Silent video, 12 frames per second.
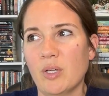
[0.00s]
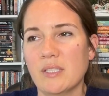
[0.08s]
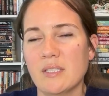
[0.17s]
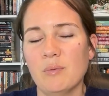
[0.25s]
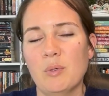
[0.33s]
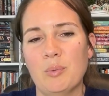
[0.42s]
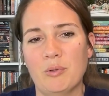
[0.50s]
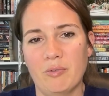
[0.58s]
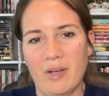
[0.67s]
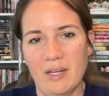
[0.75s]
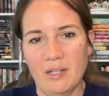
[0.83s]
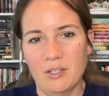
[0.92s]
that will
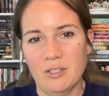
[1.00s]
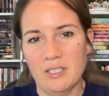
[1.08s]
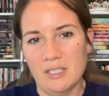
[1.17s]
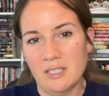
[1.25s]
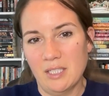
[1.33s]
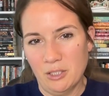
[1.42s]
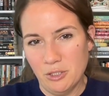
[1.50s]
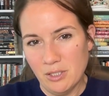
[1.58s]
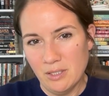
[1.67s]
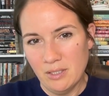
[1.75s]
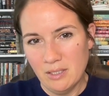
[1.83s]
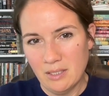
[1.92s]
provide a good
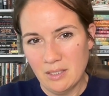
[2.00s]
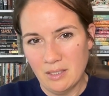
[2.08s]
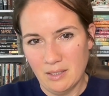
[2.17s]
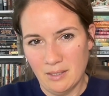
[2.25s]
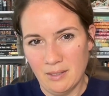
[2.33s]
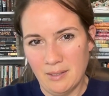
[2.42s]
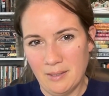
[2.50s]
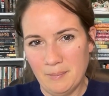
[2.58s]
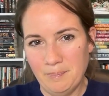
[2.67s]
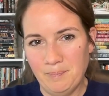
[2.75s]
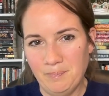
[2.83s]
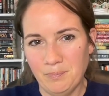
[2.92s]
discussion,
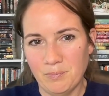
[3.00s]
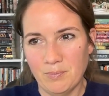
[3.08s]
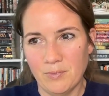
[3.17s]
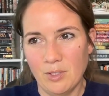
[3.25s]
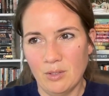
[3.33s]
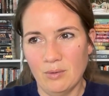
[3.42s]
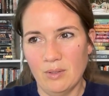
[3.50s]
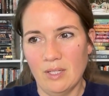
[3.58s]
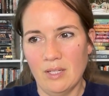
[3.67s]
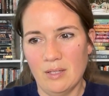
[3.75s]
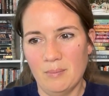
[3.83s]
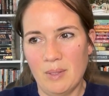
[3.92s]

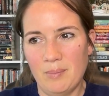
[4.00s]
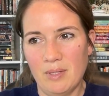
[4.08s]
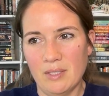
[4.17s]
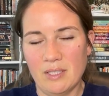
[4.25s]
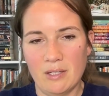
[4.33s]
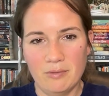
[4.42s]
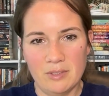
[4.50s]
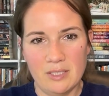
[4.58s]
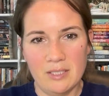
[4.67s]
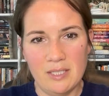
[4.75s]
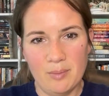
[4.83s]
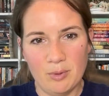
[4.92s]
that maybe delve
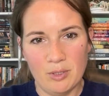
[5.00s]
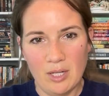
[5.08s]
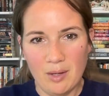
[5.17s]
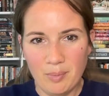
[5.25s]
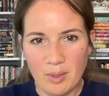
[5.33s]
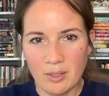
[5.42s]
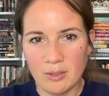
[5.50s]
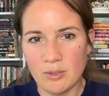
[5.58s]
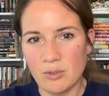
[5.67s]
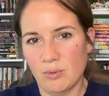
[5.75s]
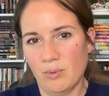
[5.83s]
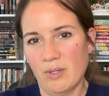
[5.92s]
into deeper
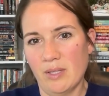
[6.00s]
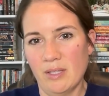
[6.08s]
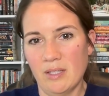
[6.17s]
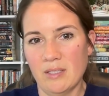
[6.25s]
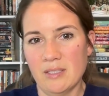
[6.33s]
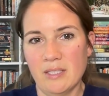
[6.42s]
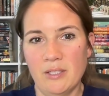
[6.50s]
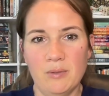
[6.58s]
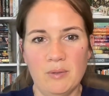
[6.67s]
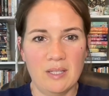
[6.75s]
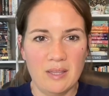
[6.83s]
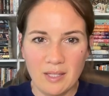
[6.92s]
topics or things that you
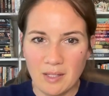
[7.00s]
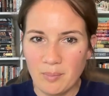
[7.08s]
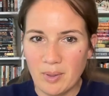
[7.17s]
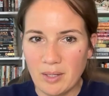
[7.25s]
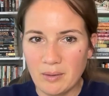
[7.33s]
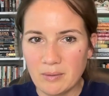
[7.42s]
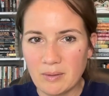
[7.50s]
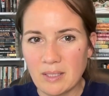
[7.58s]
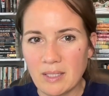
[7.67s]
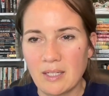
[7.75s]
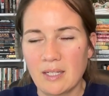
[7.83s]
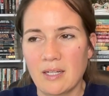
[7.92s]
think about,
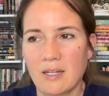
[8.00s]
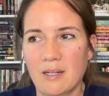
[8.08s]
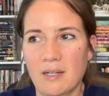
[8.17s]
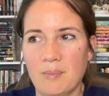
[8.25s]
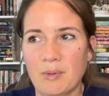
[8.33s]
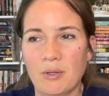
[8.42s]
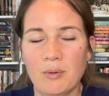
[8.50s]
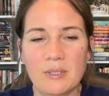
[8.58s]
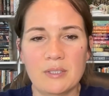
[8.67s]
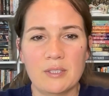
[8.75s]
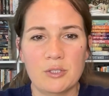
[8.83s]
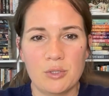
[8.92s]
are
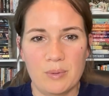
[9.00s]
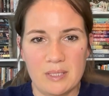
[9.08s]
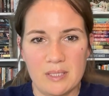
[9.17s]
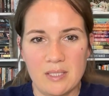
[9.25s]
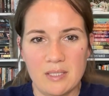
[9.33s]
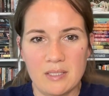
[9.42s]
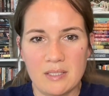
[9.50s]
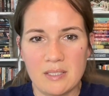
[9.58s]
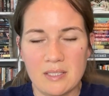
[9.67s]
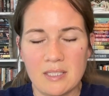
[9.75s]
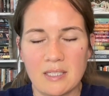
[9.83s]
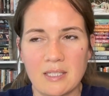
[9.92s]
always good
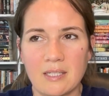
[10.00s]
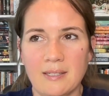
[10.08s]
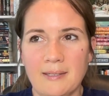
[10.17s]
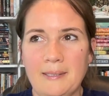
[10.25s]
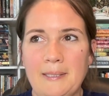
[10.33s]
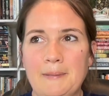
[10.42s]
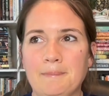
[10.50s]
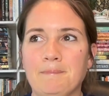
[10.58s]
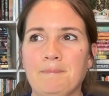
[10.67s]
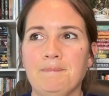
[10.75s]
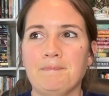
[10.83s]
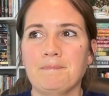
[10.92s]
choices.
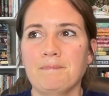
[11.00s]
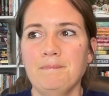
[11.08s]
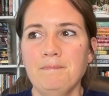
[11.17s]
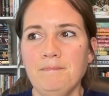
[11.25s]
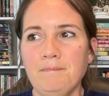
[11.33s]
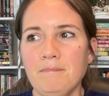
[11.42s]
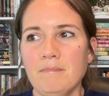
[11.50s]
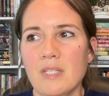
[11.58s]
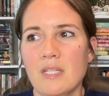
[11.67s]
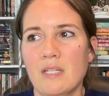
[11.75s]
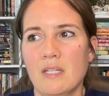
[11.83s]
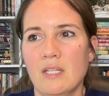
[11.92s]
Um,
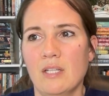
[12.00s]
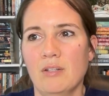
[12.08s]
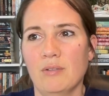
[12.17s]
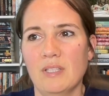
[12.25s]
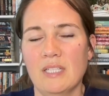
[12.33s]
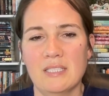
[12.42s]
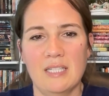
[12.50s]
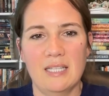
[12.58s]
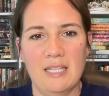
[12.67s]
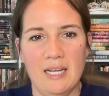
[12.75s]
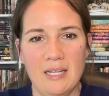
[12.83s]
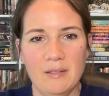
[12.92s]
things like
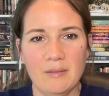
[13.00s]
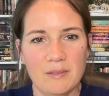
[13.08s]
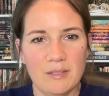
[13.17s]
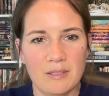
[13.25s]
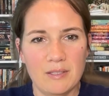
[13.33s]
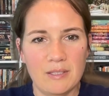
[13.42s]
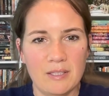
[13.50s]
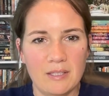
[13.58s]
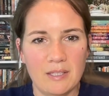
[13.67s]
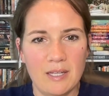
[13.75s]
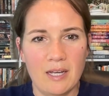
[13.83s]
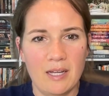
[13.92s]
that.
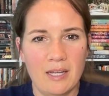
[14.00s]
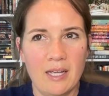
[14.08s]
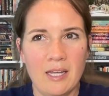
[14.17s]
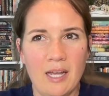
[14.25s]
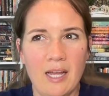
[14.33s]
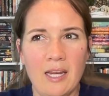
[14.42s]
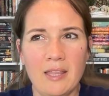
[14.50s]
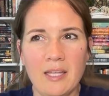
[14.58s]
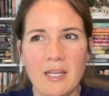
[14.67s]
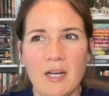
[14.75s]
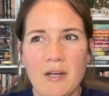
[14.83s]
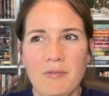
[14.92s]
And I
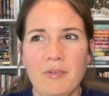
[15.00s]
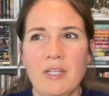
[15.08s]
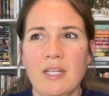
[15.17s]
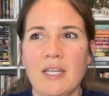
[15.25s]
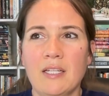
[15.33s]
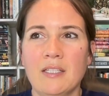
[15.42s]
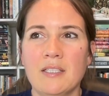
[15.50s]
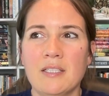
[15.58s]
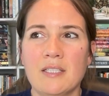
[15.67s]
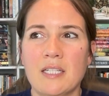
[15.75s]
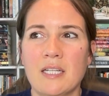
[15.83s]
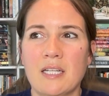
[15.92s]
think often kids,